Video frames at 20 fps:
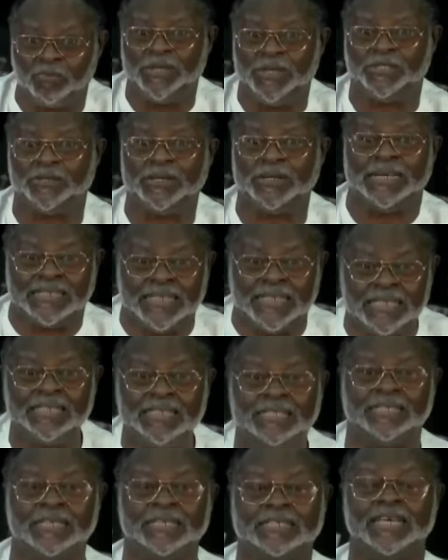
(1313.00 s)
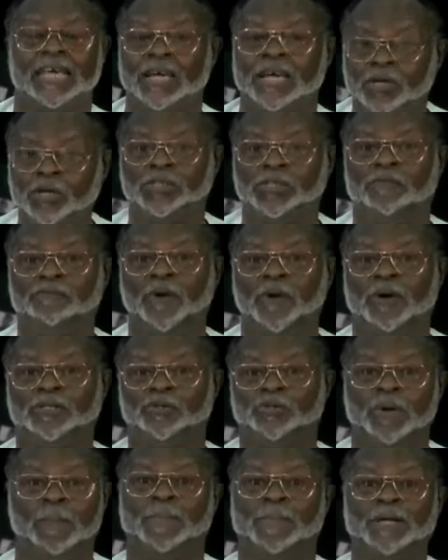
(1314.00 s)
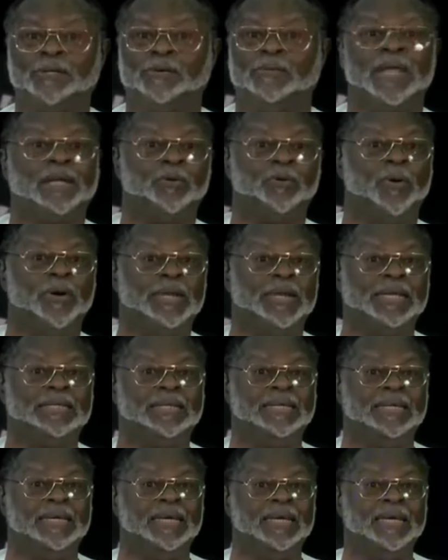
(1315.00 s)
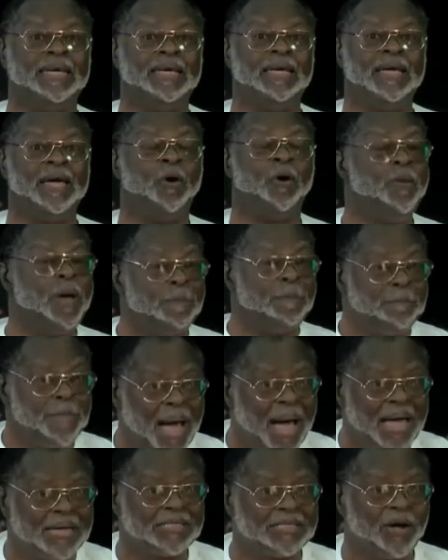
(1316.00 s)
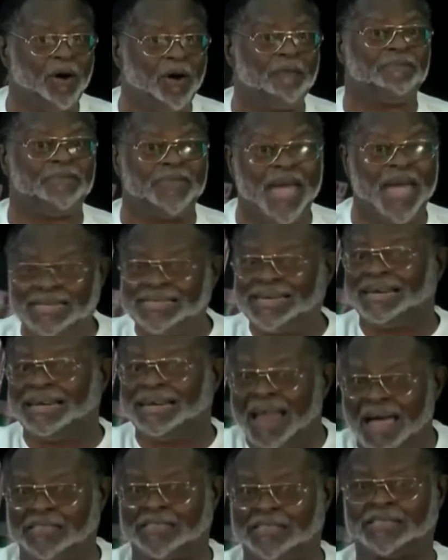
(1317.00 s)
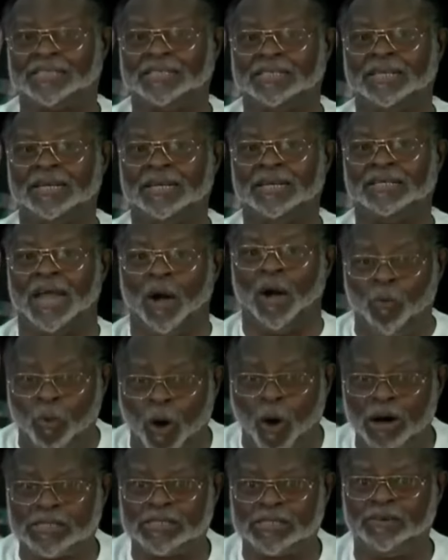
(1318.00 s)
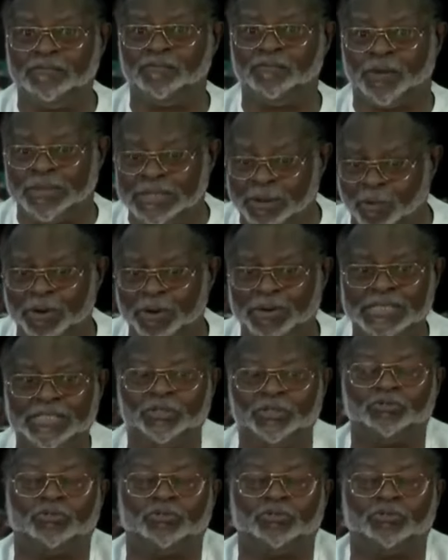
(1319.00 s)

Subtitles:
question that citizens, those of us who are part of that old AD, who are part of that class that worked for democracy